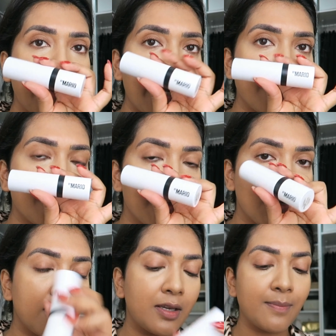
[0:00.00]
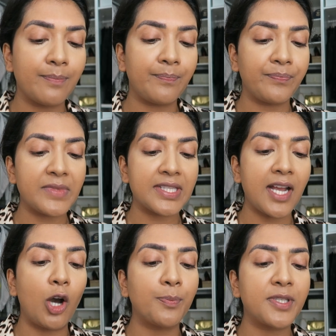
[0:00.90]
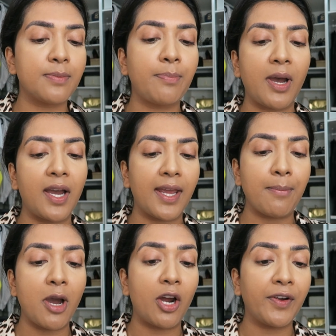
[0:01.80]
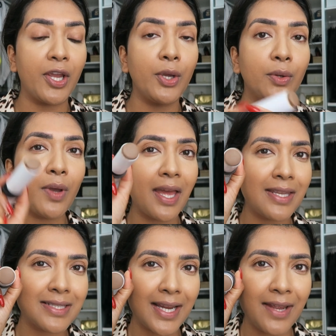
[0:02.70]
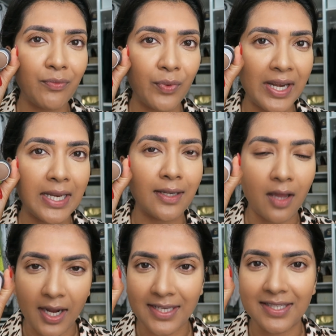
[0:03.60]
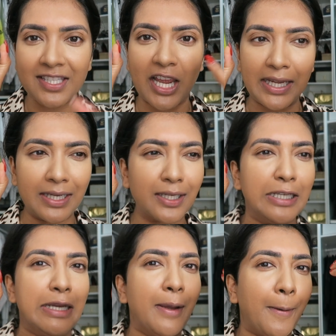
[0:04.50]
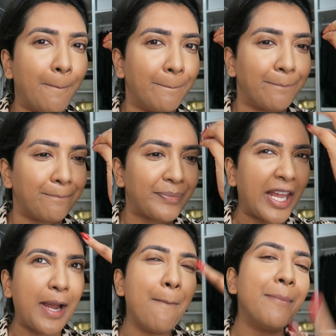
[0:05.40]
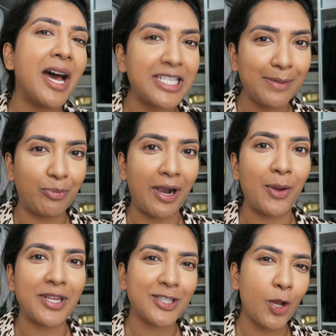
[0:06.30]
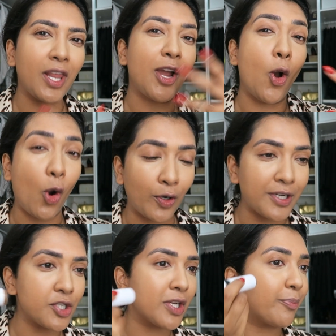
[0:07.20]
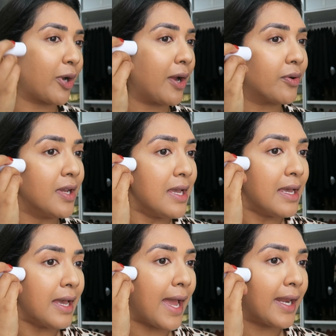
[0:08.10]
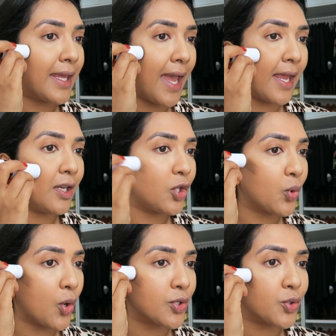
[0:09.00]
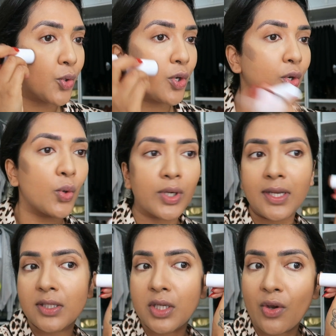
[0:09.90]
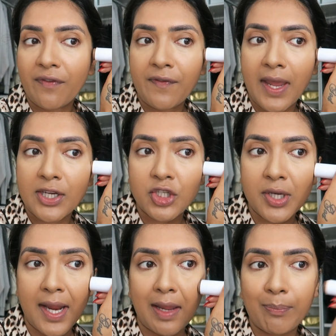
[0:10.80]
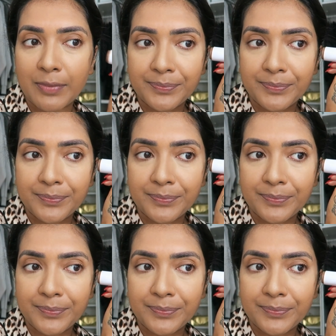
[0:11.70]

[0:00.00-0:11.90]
is the Sculpt by Mario, and it's like a really nice, like a muddy brown. It's not like an orangey brown, and again, you contour according to your face shape.